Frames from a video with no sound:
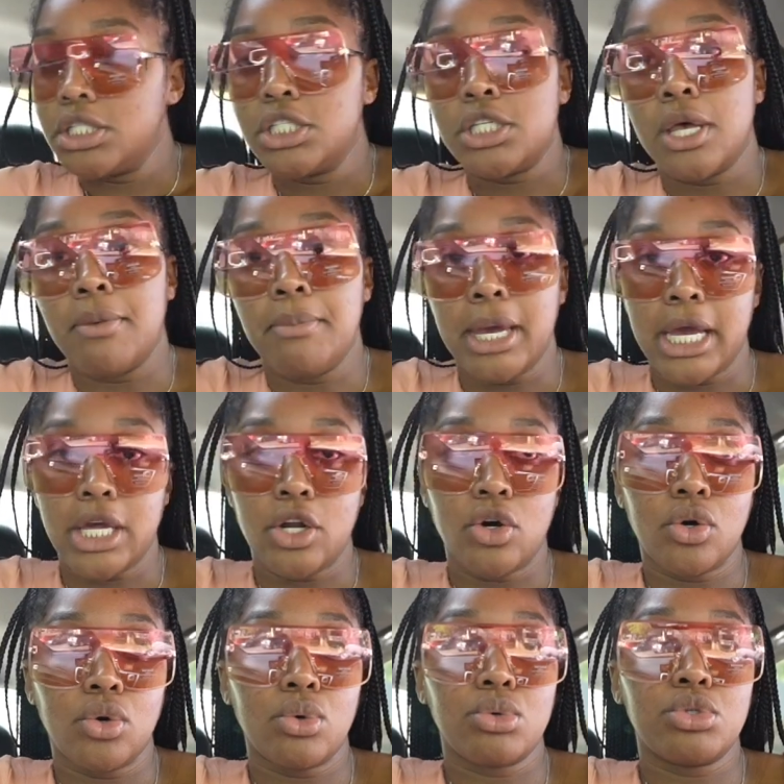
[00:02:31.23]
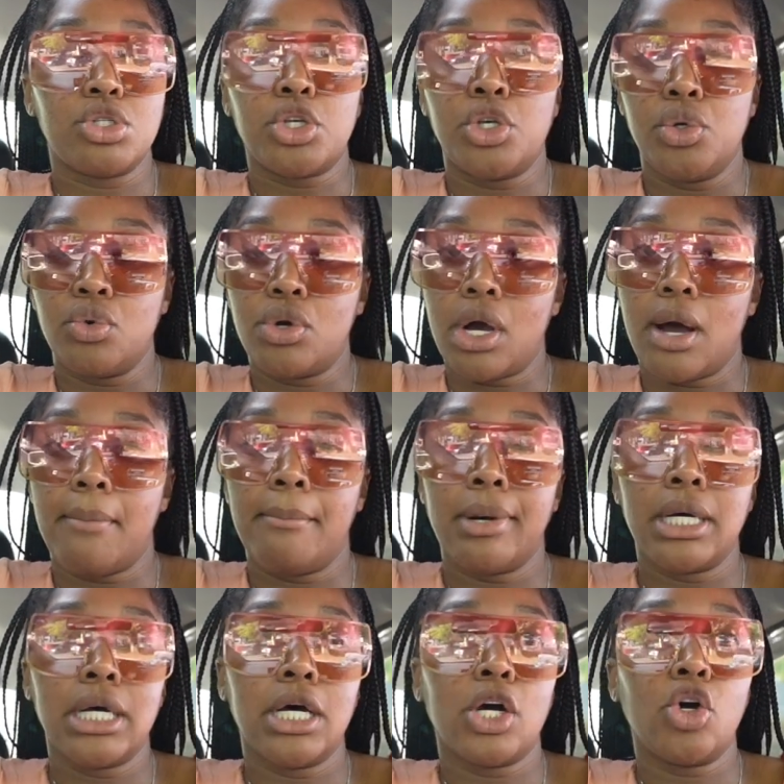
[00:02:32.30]
tomatoes,
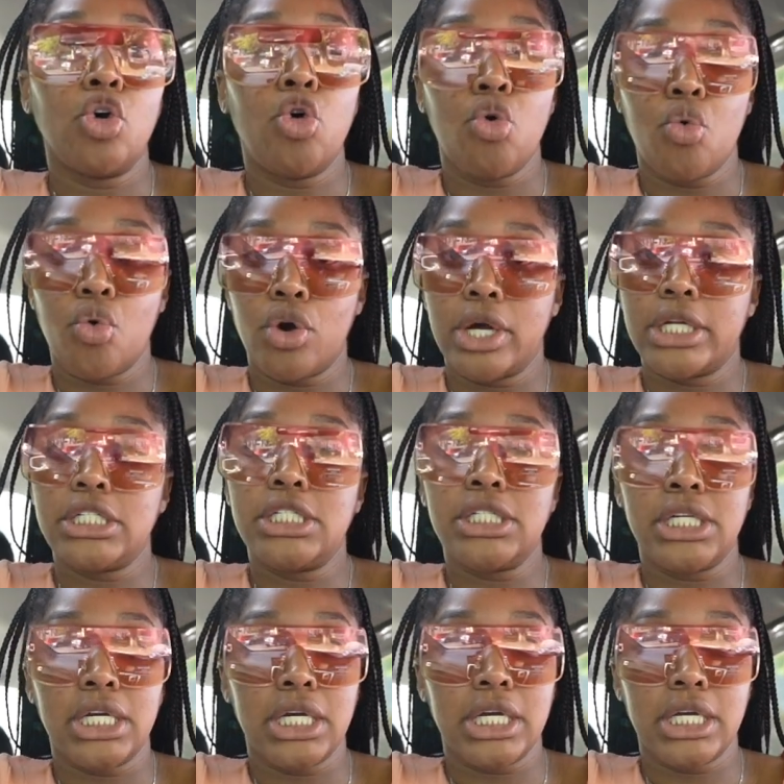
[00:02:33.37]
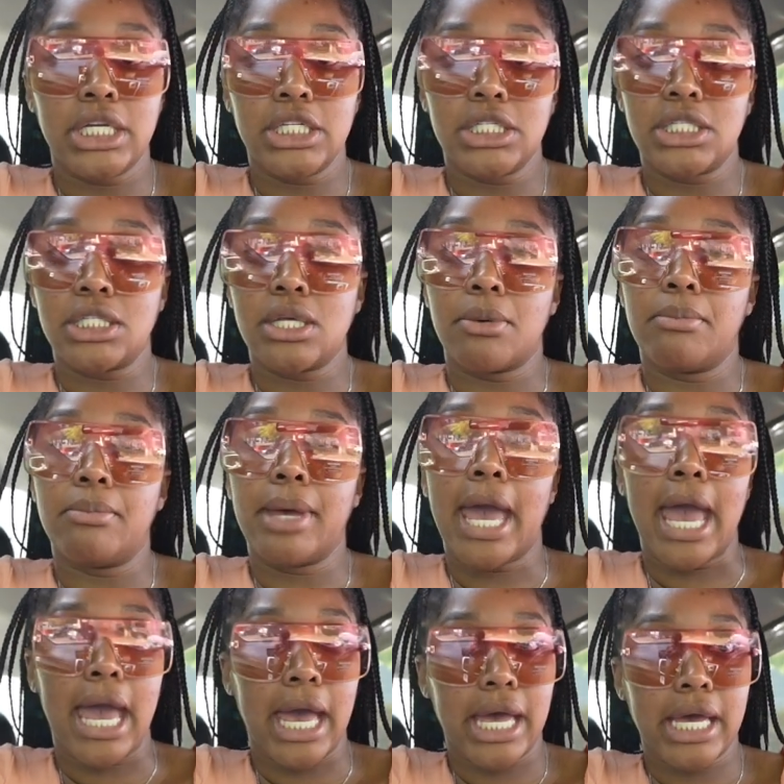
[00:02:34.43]
cucumber, corn, cheese, some
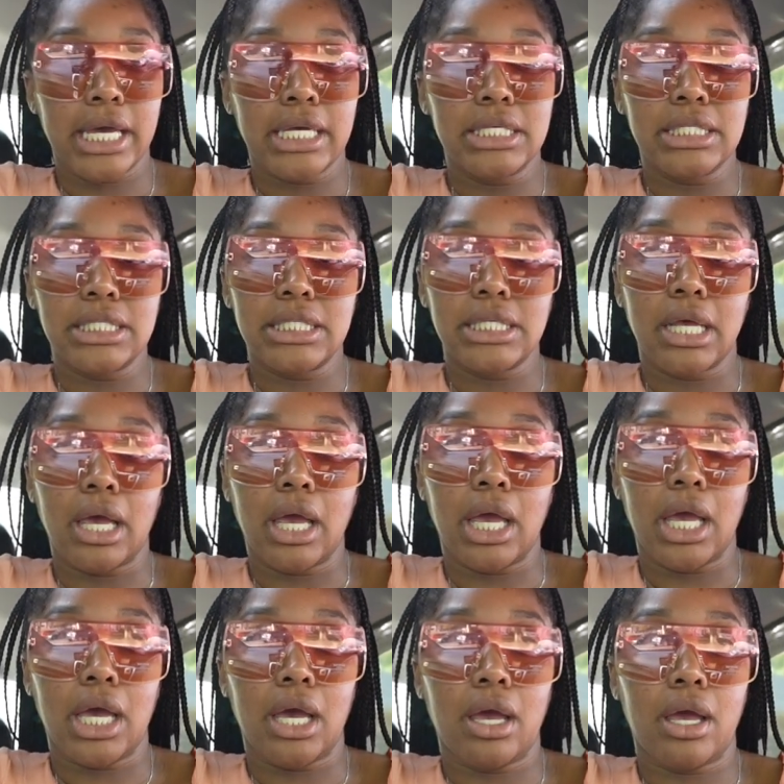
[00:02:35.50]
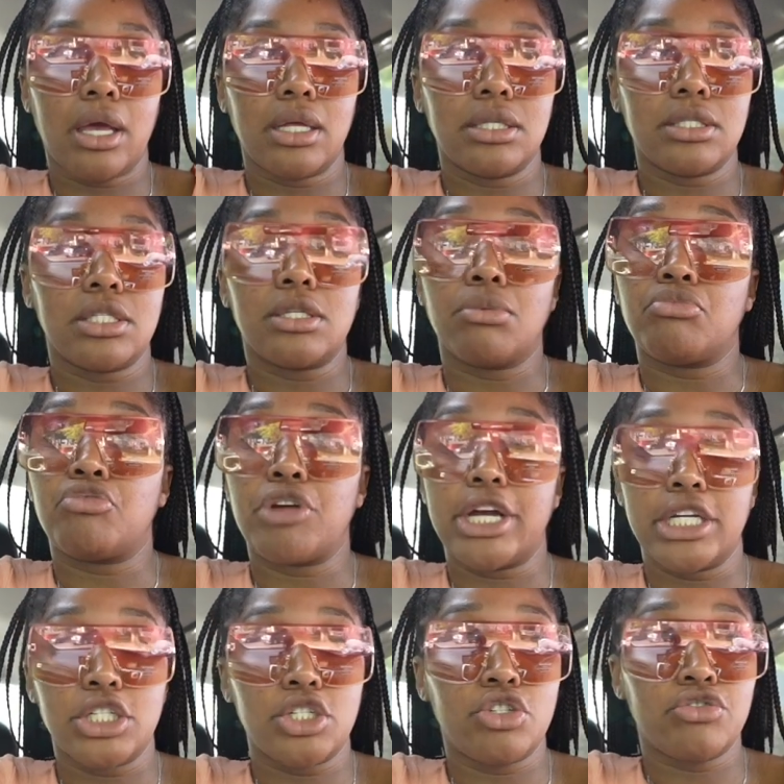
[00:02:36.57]
eggs, and some
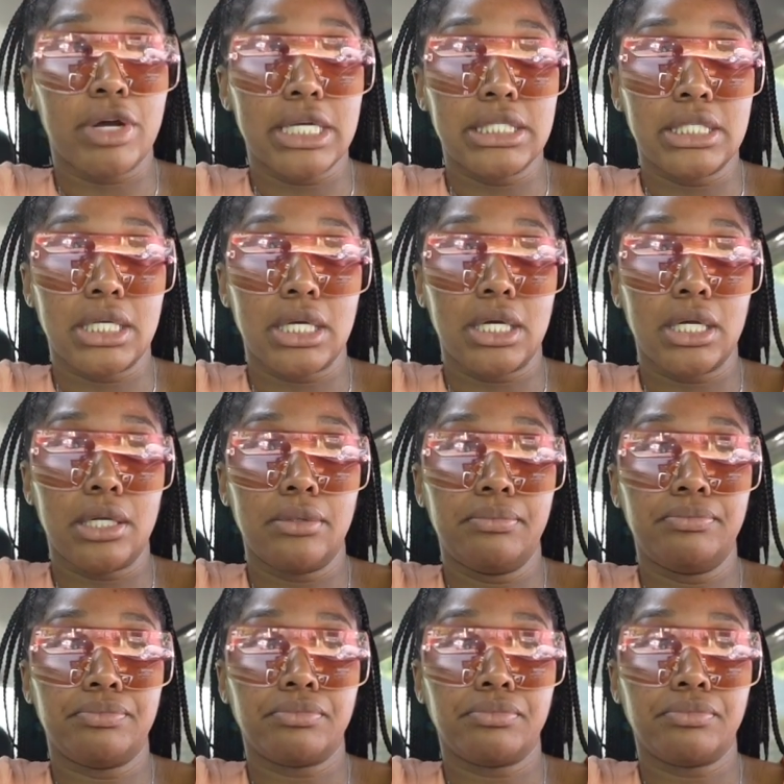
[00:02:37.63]
ranch dressing.